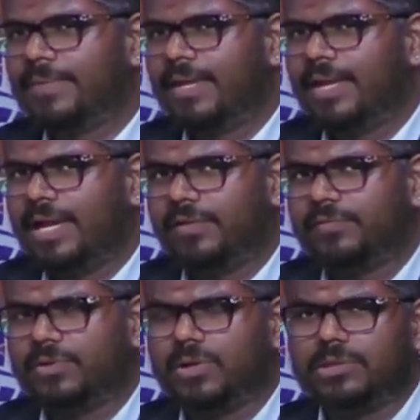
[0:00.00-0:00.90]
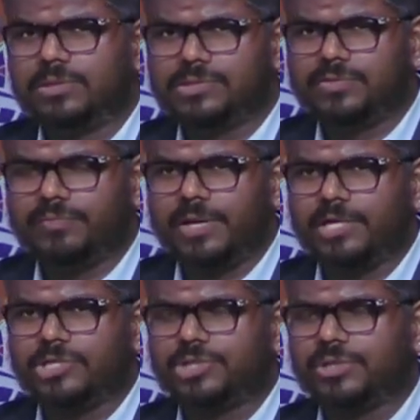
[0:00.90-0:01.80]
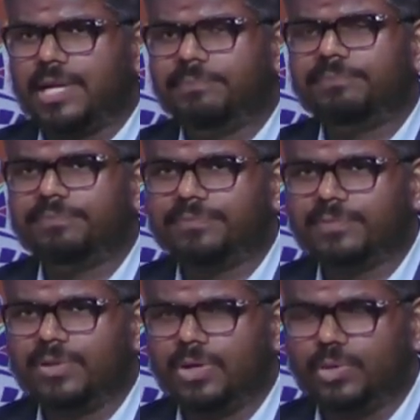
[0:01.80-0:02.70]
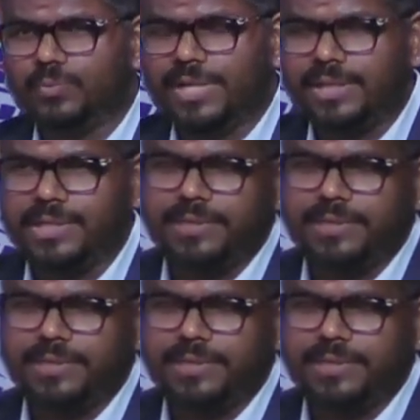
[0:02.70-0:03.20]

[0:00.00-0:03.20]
and for all those who have managed to come on a weekday